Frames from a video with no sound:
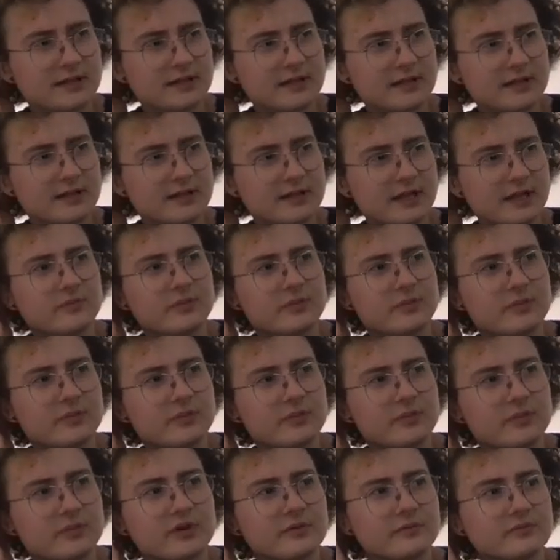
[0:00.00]
I know it's
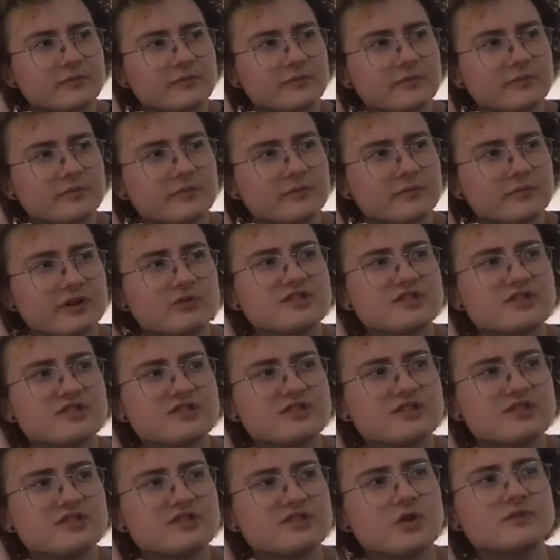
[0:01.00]
like
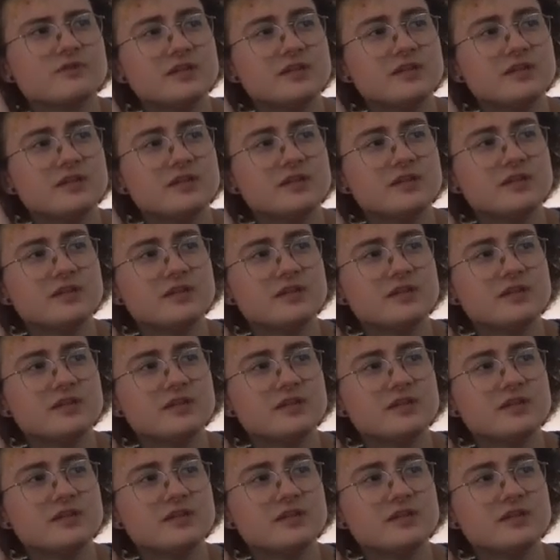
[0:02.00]
burrowed so